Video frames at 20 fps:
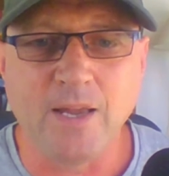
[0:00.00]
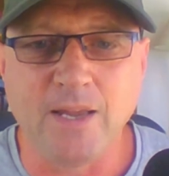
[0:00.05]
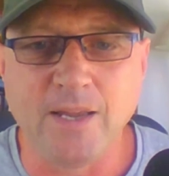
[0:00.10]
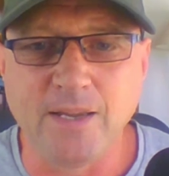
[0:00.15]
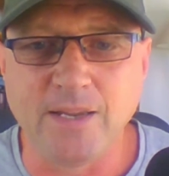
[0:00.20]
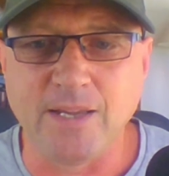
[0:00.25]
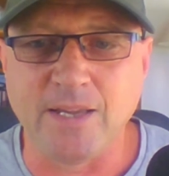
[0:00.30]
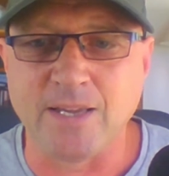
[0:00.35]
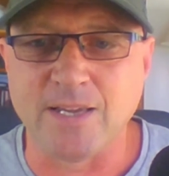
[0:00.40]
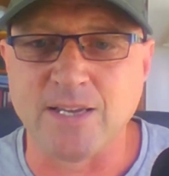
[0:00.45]
uh,
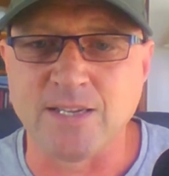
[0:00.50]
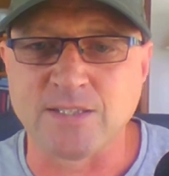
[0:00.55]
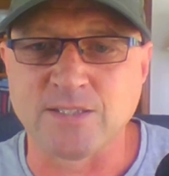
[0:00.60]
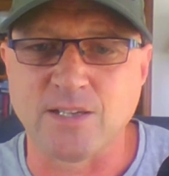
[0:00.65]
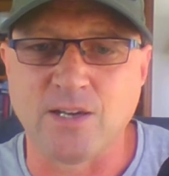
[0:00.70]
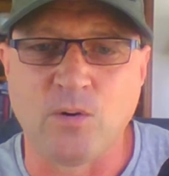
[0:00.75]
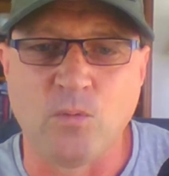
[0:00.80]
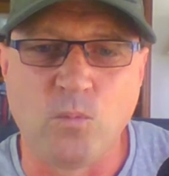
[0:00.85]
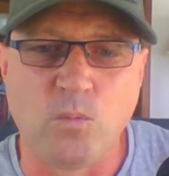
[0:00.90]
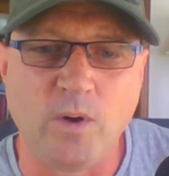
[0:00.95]

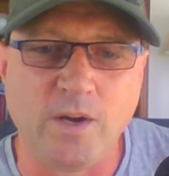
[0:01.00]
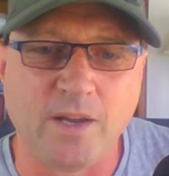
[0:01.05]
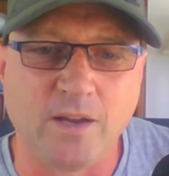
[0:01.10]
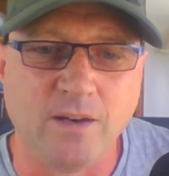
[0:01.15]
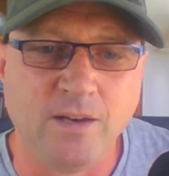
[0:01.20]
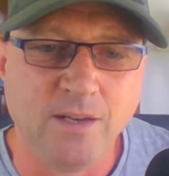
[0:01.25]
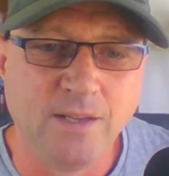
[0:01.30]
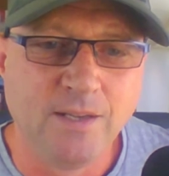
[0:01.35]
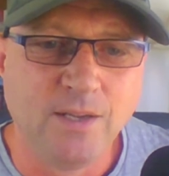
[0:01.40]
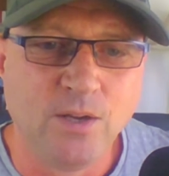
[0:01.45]
as a
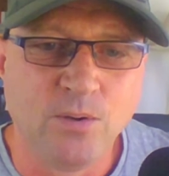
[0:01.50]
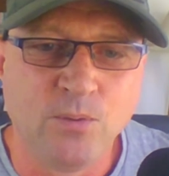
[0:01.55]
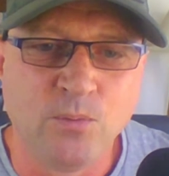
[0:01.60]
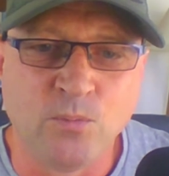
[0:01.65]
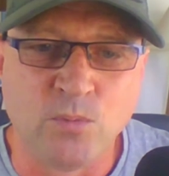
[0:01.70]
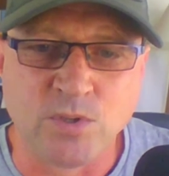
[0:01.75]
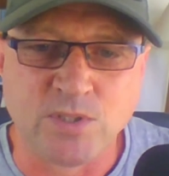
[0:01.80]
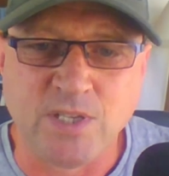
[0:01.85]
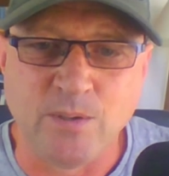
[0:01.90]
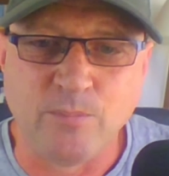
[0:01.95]
winger
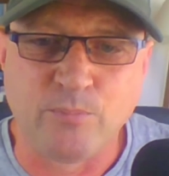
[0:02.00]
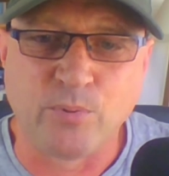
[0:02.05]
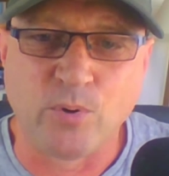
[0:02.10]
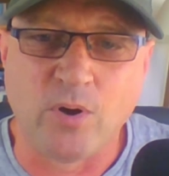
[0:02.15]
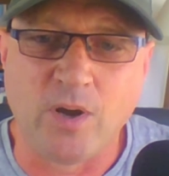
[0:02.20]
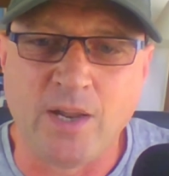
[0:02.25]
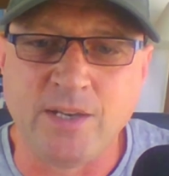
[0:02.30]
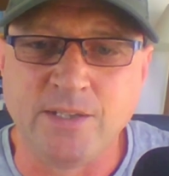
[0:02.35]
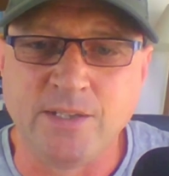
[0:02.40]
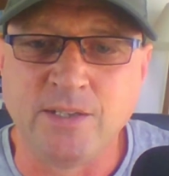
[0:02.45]
was he
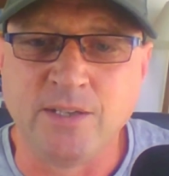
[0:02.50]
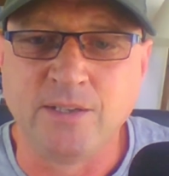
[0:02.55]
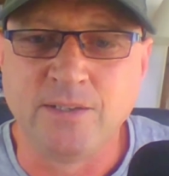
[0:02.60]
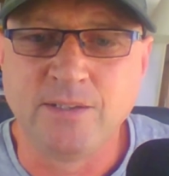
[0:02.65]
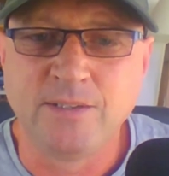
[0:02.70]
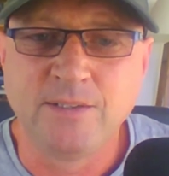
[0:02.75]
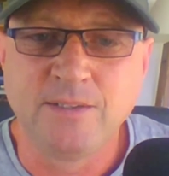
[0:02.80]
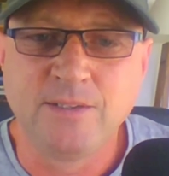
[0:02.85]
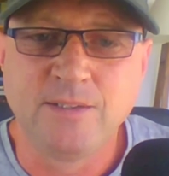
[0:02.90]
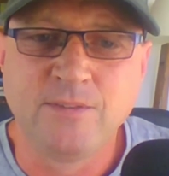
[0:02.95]
brought in
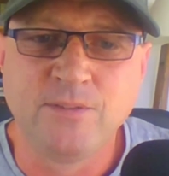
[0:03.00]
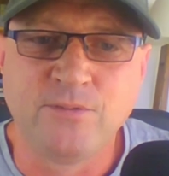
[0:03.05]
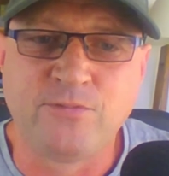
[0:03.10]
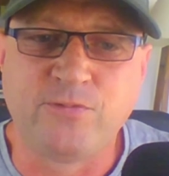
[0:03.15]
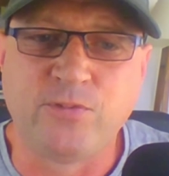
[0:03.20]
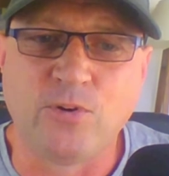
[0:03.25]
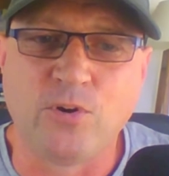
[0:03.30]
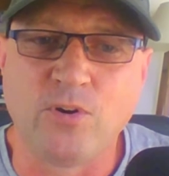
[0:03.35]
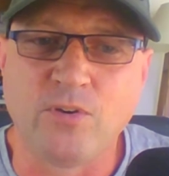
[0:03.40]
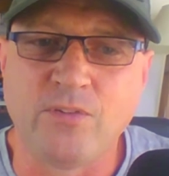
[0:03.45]

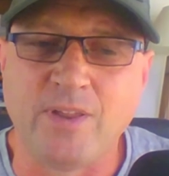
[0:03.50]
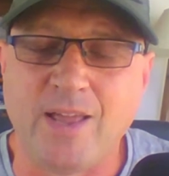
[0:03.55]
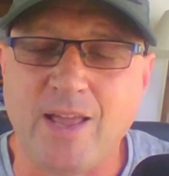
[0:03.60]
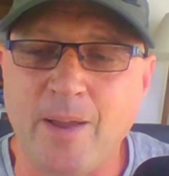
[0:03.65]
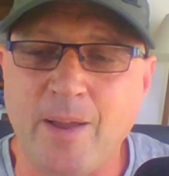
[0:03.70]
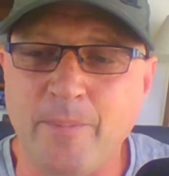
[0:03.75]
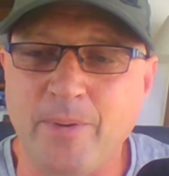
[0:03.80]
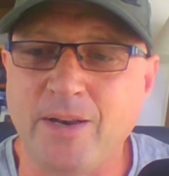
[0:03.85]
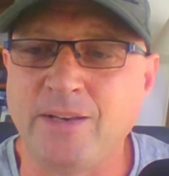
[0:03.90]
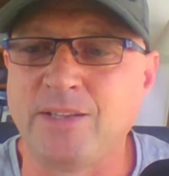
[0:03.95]
for the
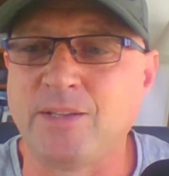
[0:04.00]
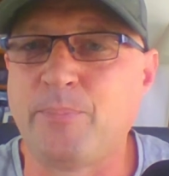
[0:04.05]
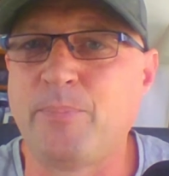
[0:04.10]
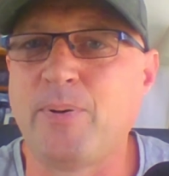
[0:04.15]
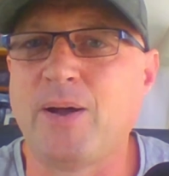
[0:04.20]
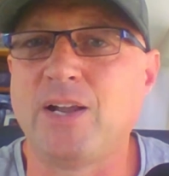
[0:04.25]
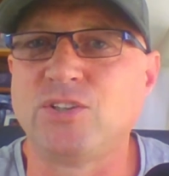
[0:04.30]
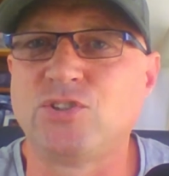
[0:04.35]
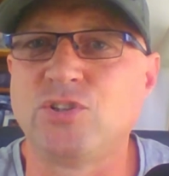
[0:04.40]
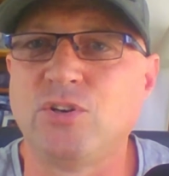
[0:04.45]
imminent
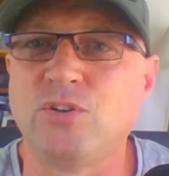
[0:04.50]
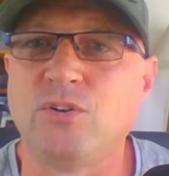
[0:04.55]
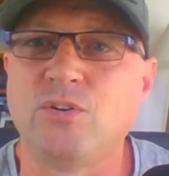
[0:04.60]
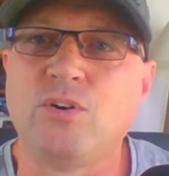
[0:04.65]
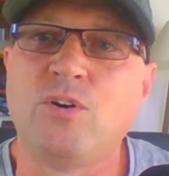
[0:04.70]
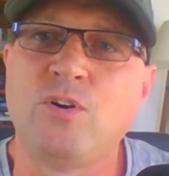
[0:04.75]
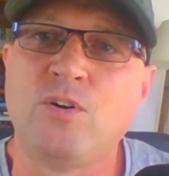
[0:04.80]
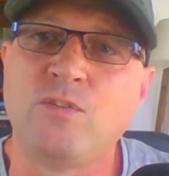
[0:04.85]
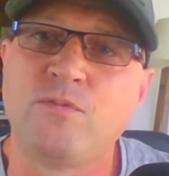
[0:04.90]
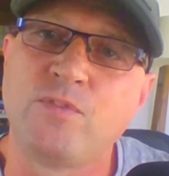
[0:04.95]

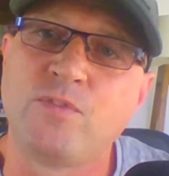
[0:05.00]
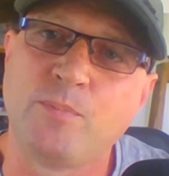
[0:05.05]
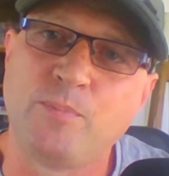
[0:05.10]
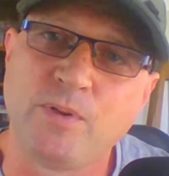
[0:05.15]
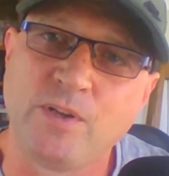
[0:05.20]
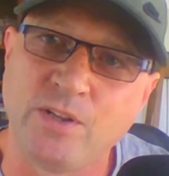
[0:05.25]
departure of the